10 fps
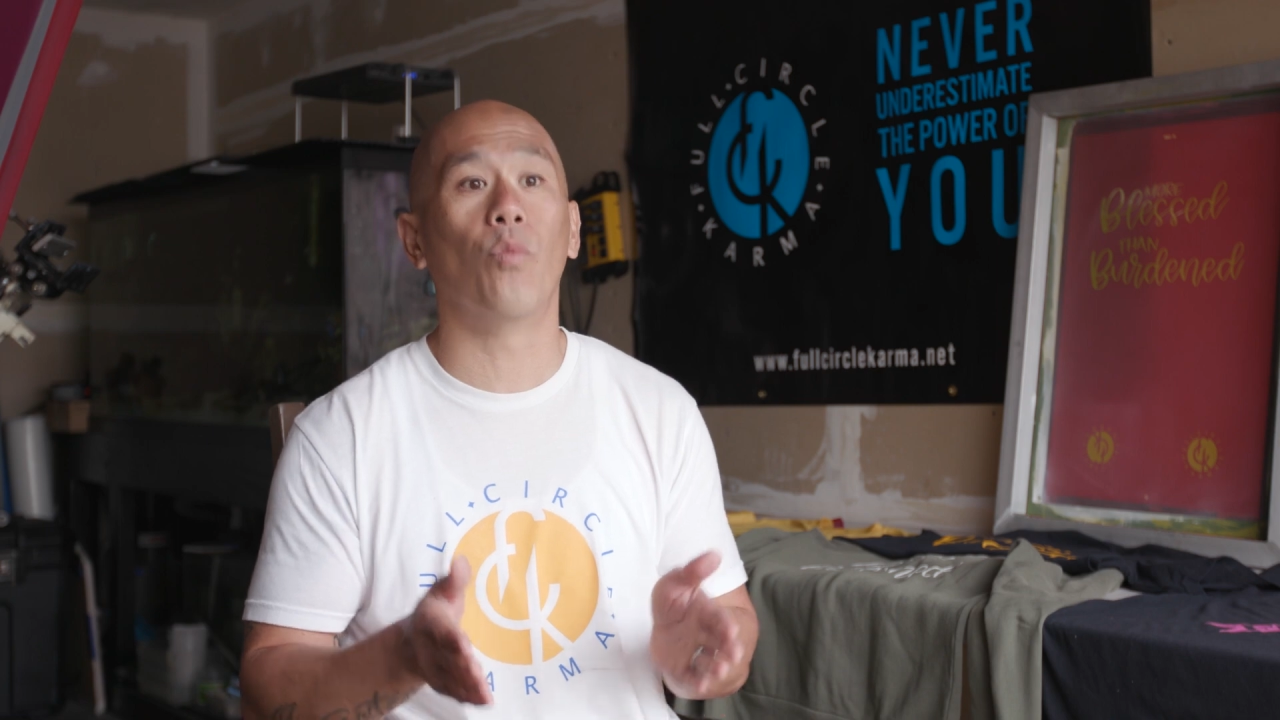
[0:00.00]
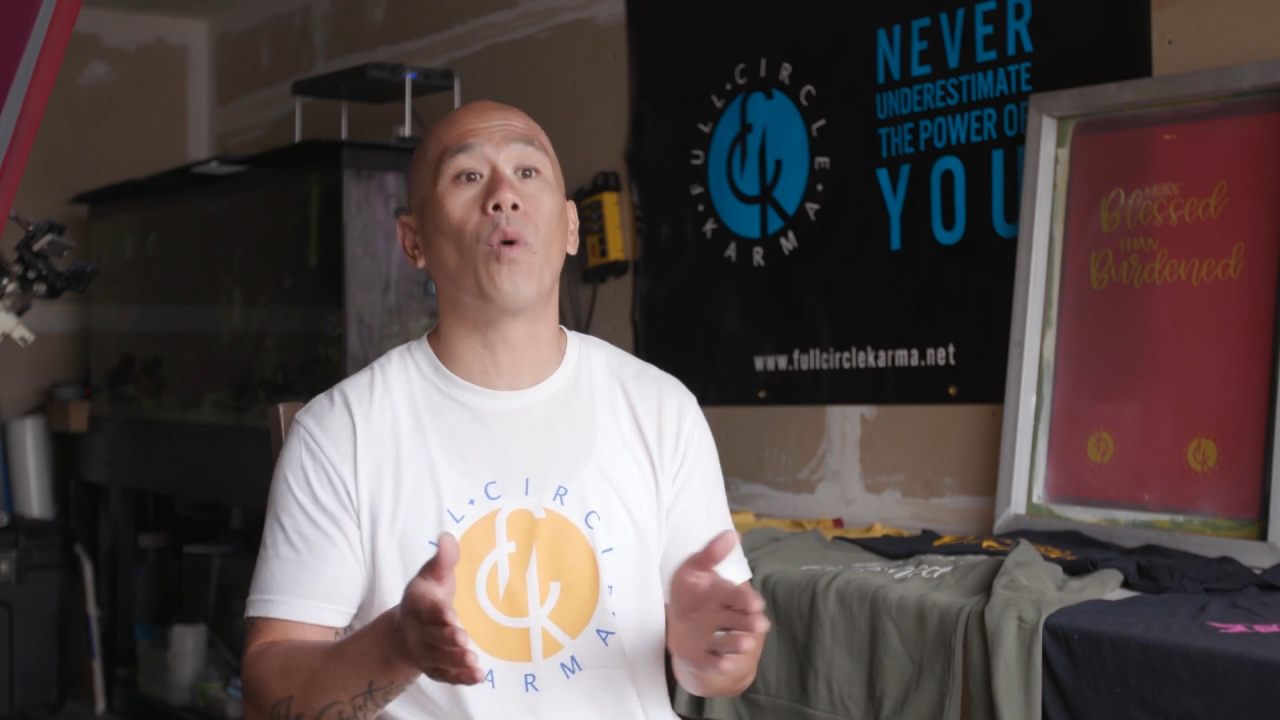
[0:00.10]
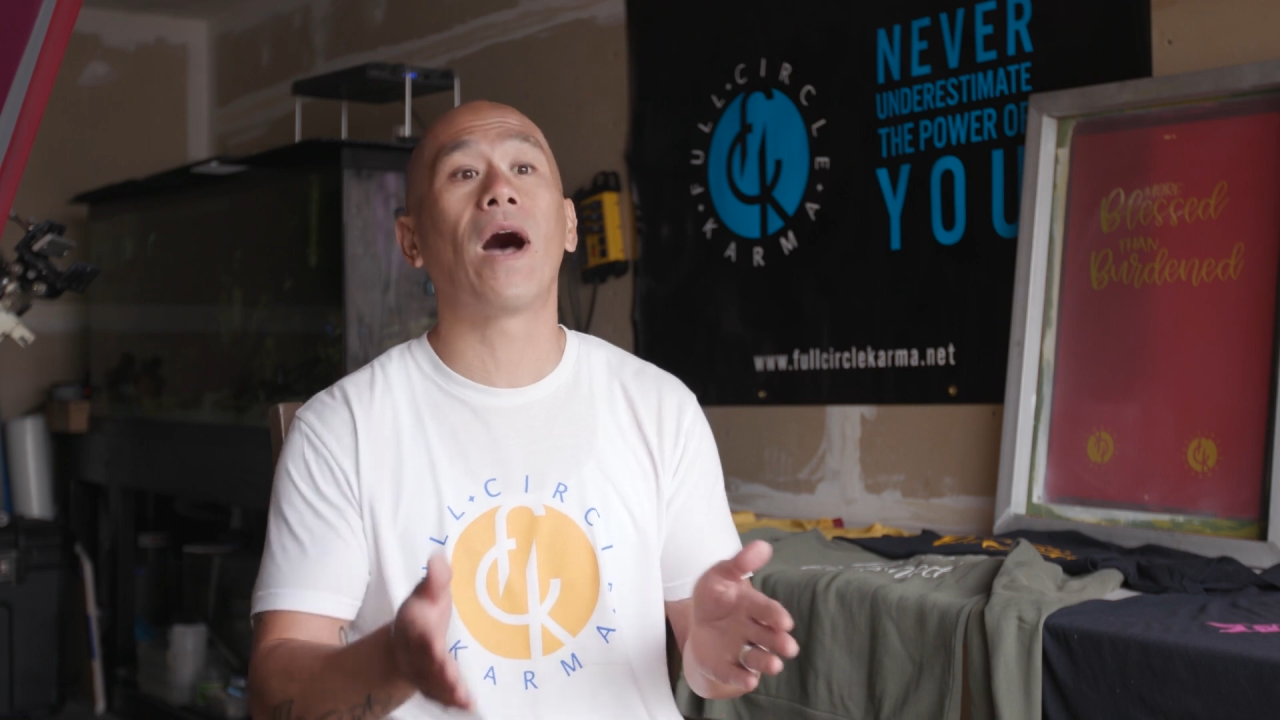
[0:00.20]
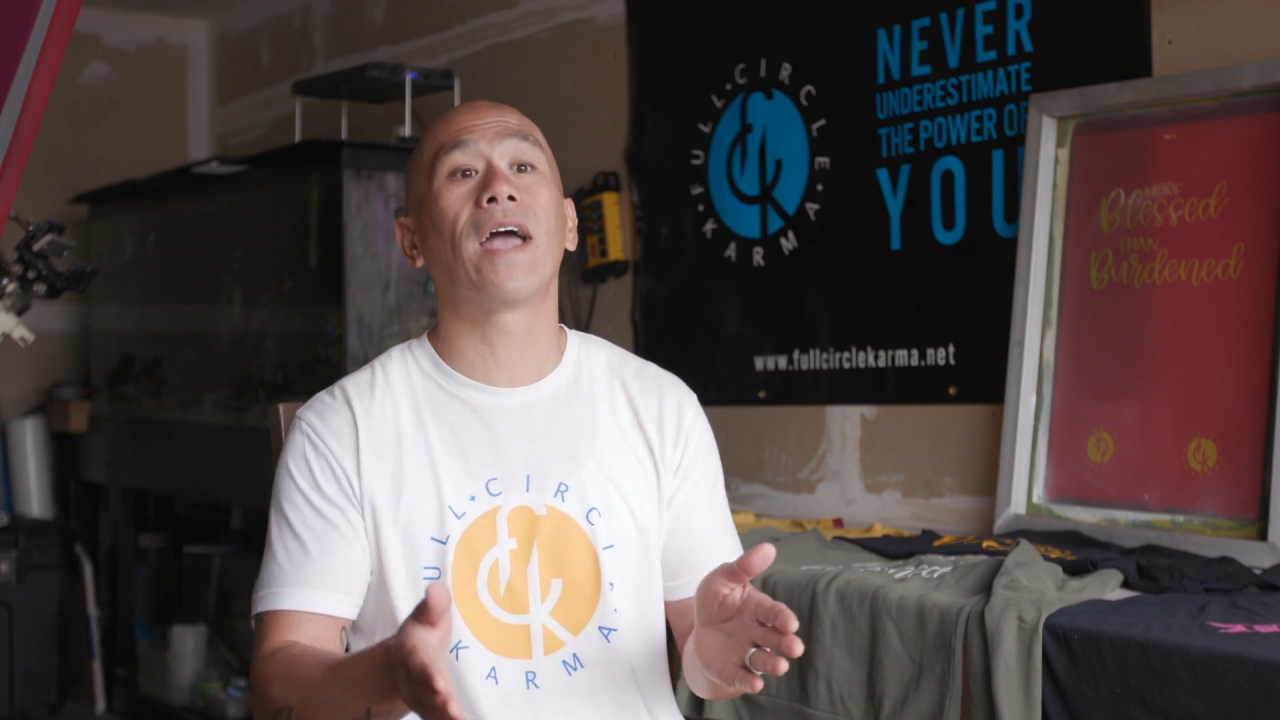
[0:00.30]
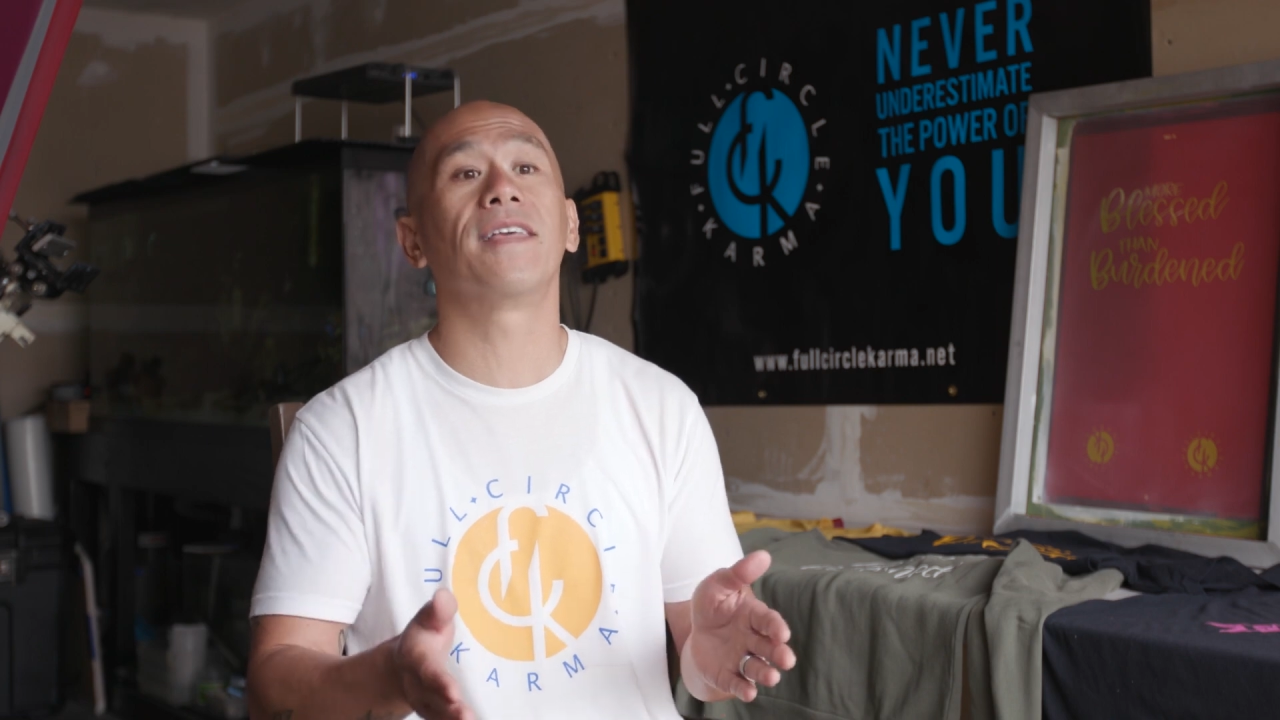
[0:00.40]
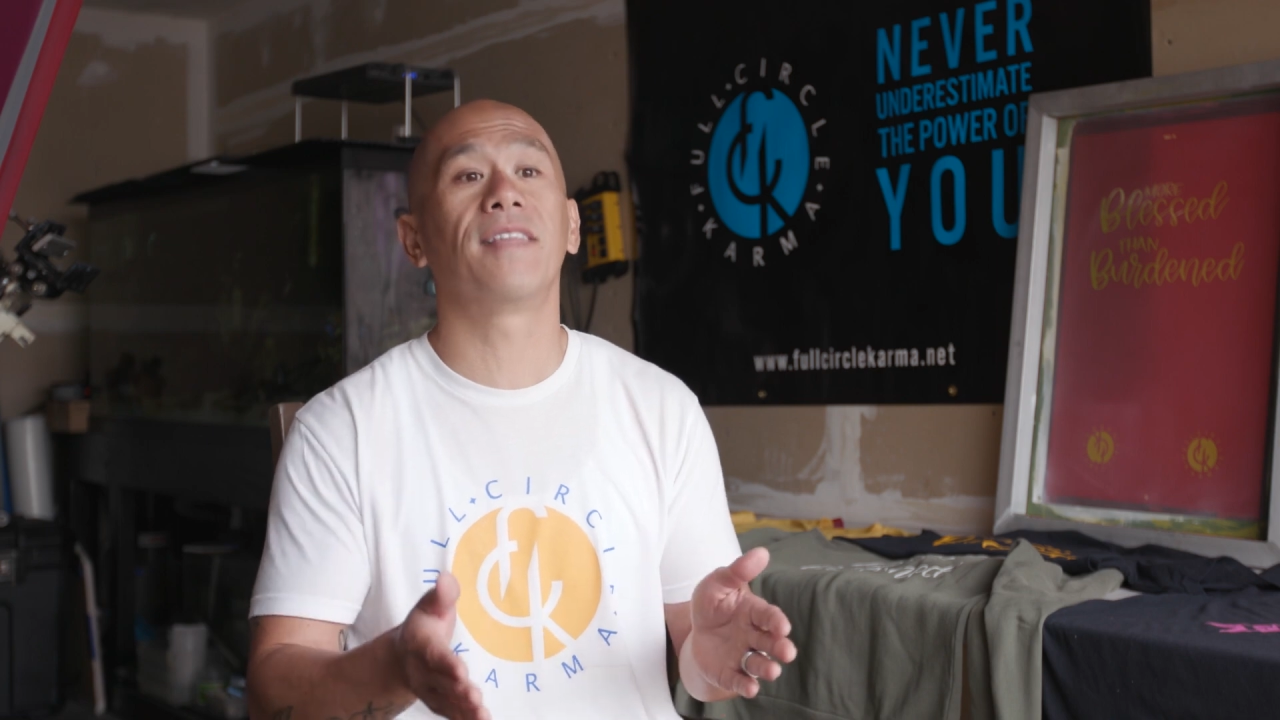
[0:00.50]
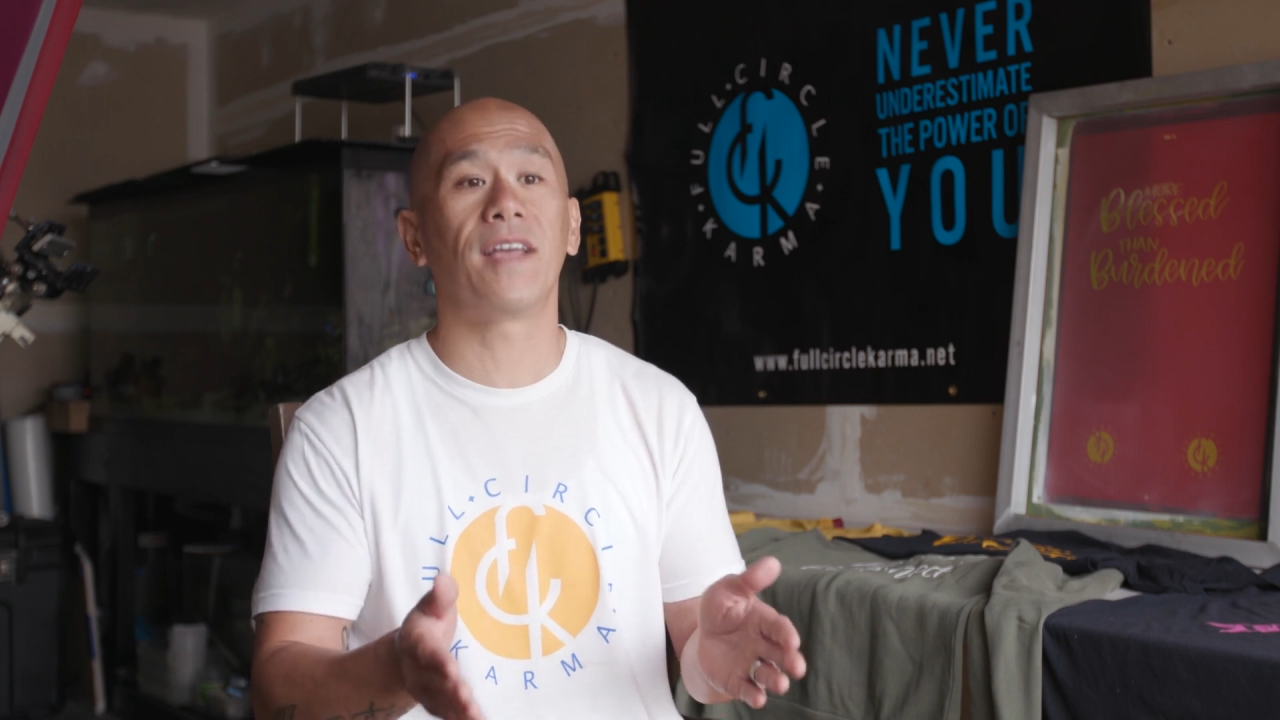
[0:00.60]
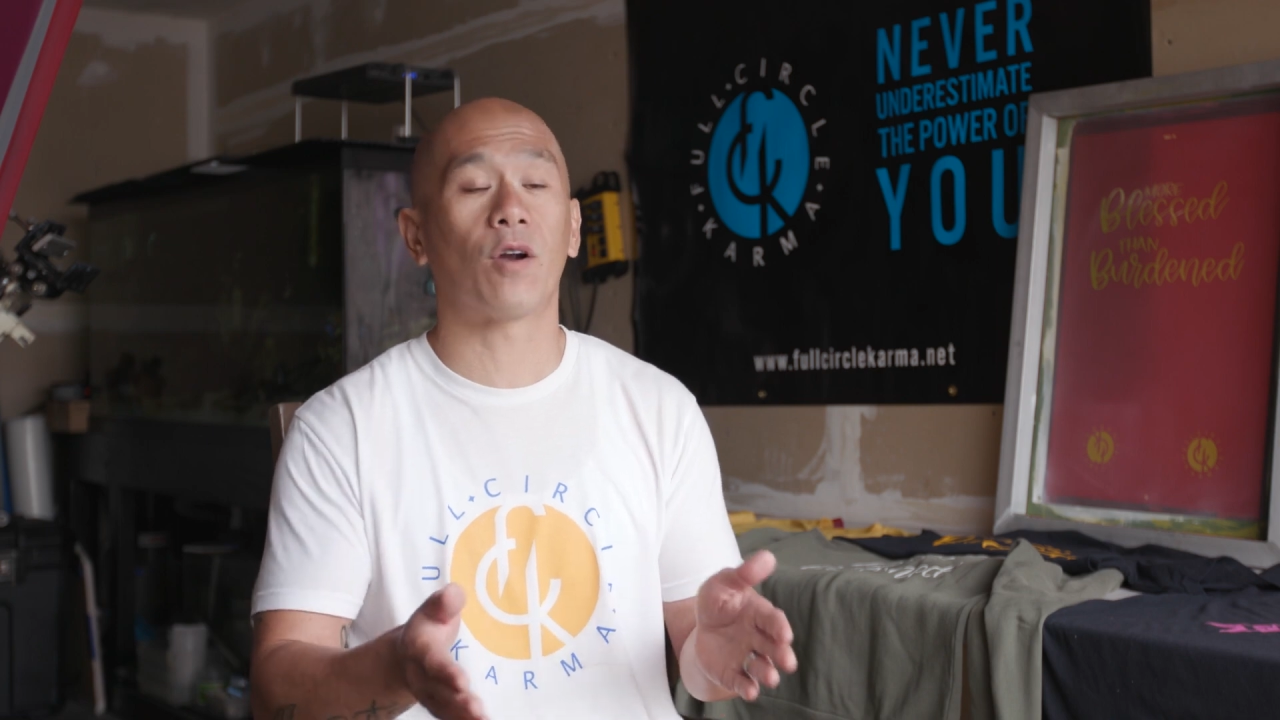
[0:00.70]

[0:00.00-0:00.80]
why they